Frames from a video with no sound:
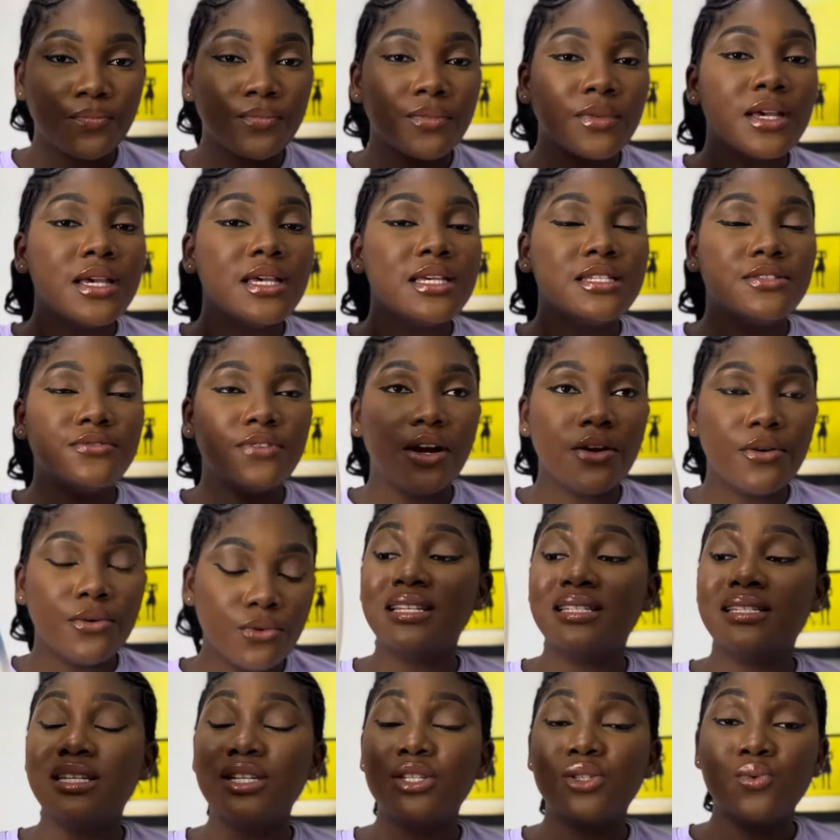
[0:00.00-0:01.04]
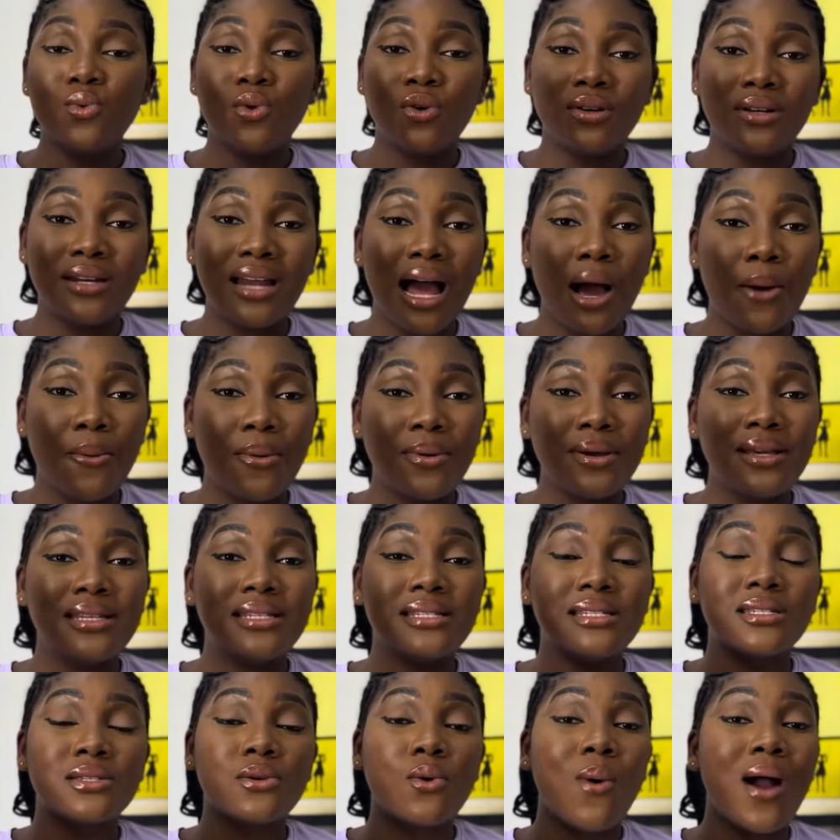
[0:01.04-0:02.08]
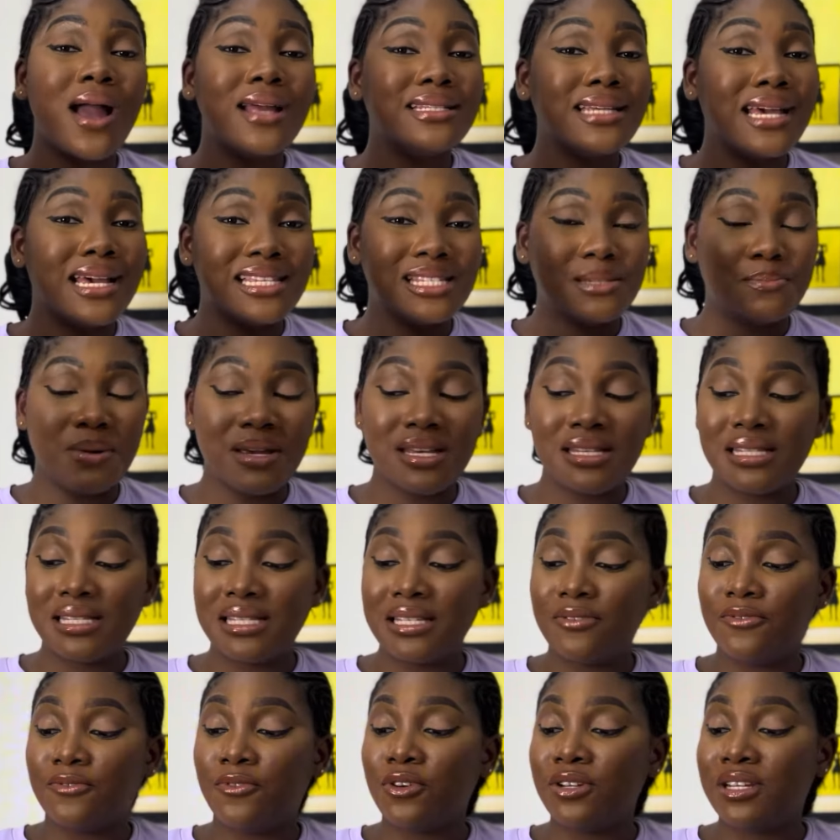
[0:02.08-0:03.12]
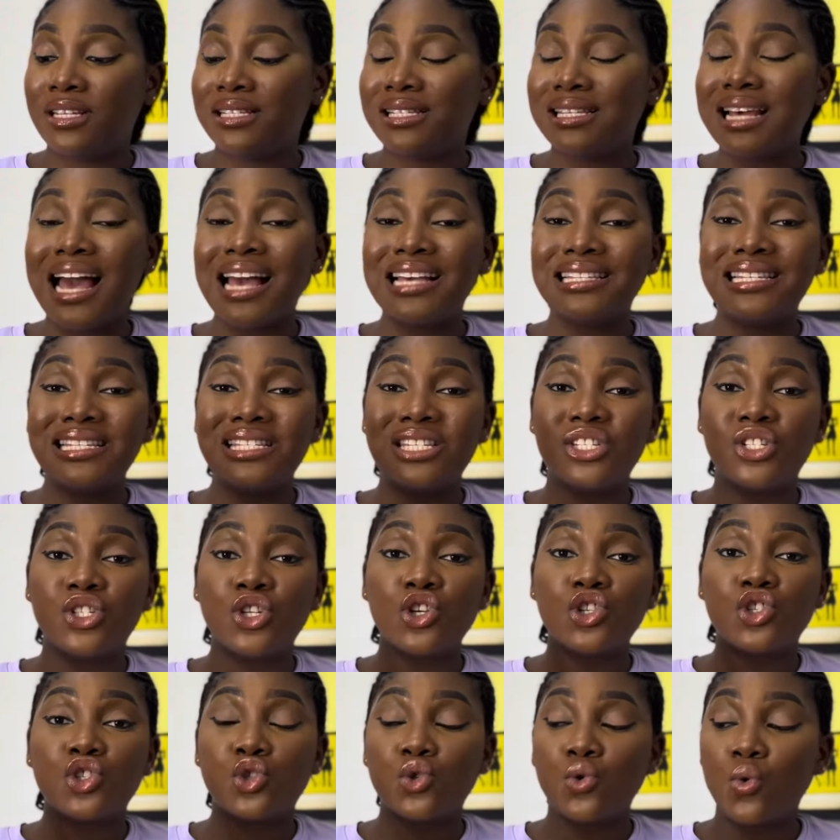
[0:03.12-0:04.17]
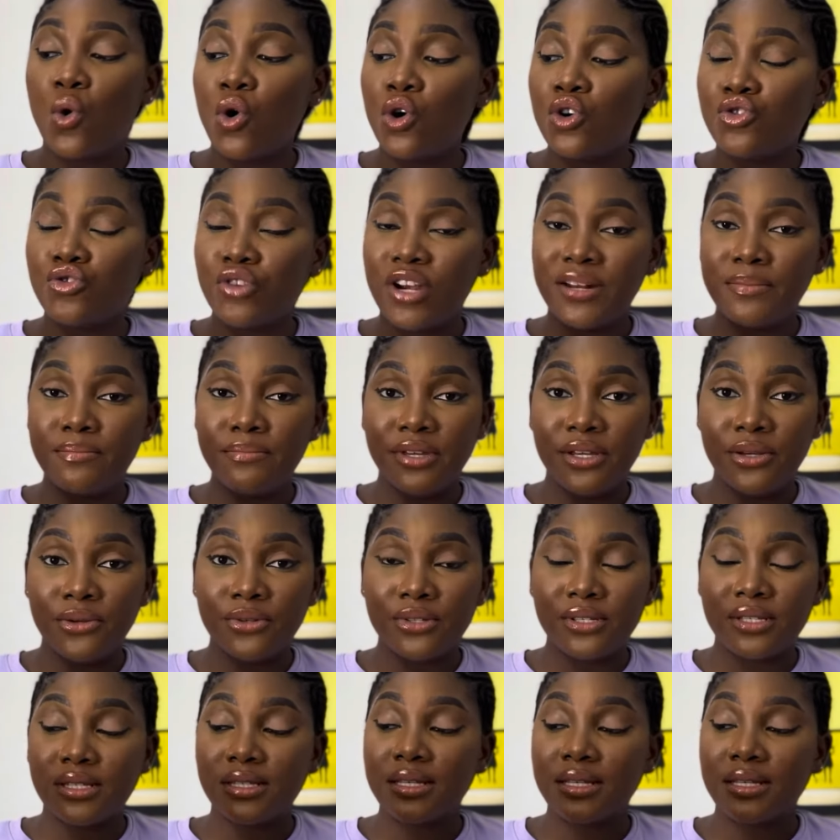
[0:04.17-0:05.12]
It's very good. This one now is quite expensive for the size. This is just 200 mils.